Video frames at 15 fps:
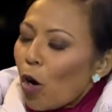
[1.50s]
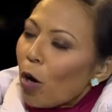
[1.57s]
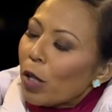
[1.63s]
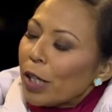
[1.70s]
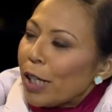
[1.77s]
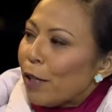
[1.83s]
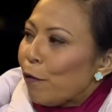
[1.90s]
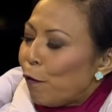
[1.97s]

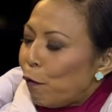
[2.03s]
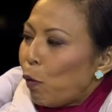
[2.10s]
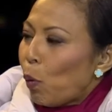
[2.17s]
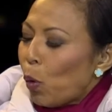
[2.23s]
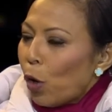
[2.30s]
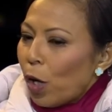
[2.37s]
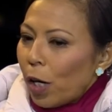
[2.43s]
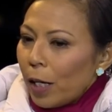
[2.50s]
calling
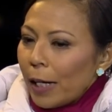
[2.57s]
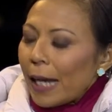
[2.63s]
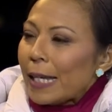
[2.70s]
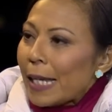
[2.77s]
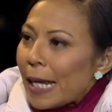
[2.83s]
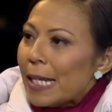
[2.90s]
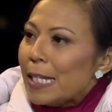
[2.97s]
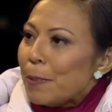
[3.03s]
for
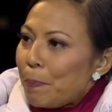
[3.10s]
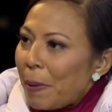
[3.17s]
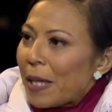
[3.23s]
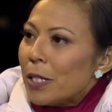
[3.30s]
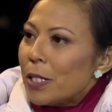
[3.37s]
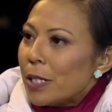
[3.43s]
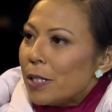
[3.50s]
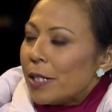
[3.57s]
an
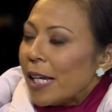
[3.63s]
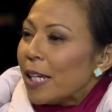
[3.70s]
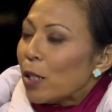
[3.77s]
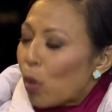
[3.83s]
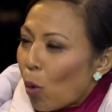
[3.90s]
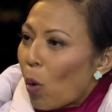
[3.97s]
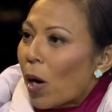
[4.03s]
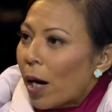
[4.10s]
independent
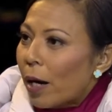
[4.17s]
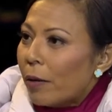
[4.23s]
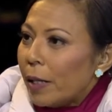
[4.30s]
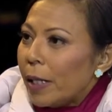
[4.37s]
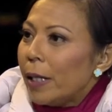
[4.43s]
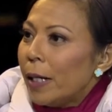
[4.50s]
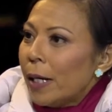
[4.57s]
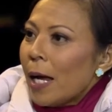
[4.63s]

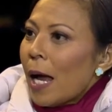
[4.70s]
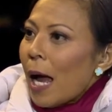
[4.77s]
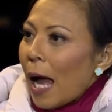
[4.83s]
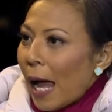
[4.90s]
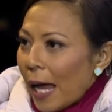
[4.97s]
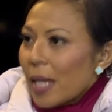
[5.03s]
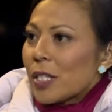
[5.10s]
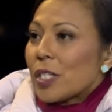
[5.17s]
inquiry
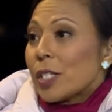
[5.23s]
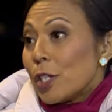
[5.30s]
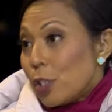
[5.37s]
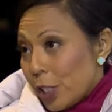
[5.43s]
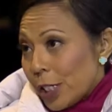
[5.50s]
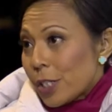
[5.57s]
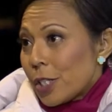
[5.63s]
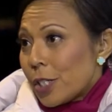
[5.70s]
as
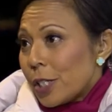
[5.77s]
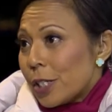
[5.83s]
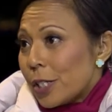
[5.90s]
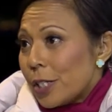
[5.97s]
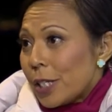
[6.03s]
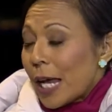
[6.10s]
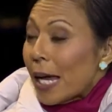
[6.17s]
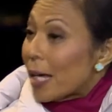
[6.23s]

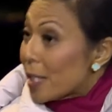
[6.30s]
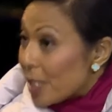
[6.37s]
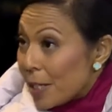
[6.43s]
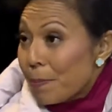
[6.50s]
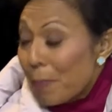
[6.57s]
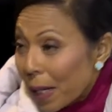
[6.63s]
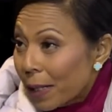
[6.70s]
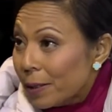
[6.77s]
suggested, as
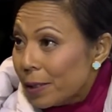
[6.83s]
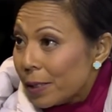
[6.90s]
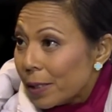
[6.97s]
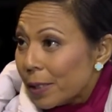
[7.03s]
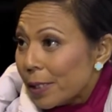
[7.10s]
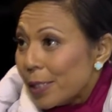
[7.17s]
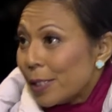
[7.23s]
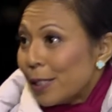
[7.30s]

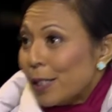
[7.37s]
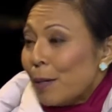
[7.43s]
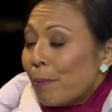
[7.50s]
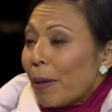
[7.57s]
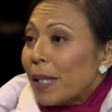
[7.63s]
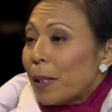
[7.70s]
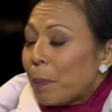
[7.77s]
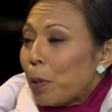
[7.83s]
demanded
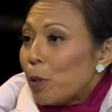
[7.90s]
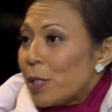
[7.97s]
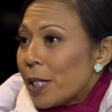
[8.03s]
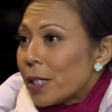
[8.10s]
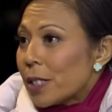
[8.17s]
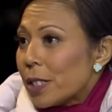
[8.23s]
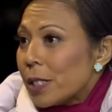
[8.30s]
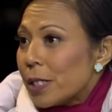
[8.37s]
by the
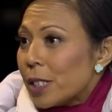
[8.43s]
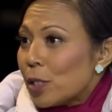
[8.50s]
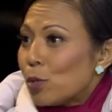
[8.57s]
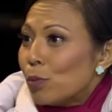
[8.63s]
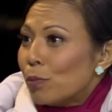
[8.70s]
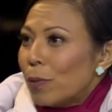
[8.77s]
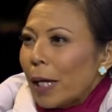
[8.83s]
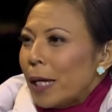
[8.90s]

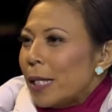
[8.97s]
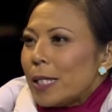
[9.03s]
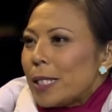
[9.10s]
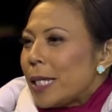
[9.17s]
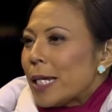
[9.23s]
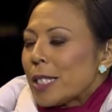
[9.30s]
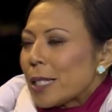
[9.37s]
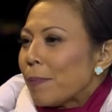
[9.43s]
protesters? Is
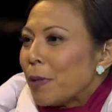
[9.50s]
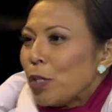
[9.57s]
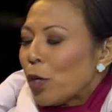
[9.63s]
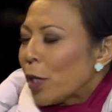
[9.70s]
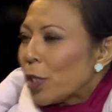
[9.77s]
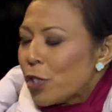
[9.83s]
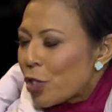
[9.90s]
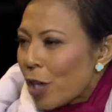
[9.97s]
there something
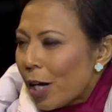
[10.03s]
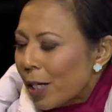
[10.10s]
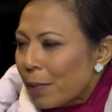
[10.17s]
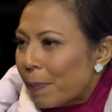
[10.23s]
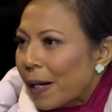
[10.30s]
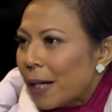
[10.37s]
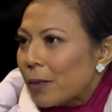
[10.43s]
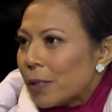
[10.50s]
you're concerned
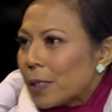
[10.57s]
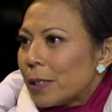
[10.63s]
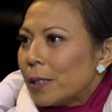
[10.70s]
about?